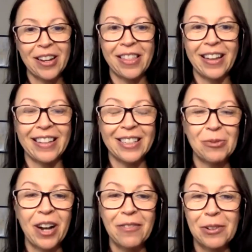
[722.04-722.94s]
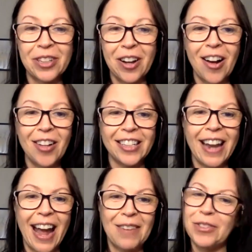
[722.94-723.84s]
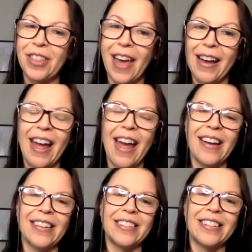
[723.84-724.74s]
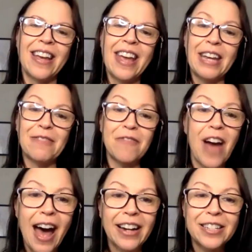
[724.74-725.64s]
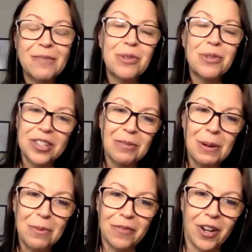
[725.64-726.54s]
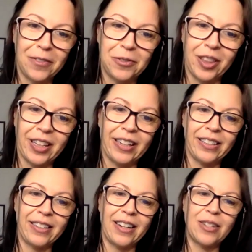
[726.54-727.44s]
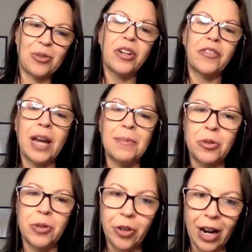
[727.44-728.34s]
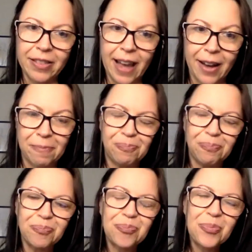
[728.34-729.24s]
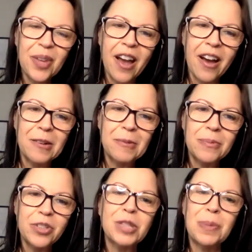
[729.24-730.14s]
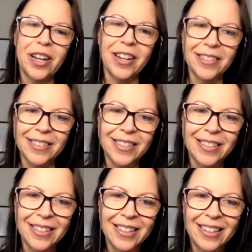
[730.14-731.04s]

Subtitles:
nothing. That's what everyone called it after that. And in fact, most of the people involved with it sort of came to regret that, just because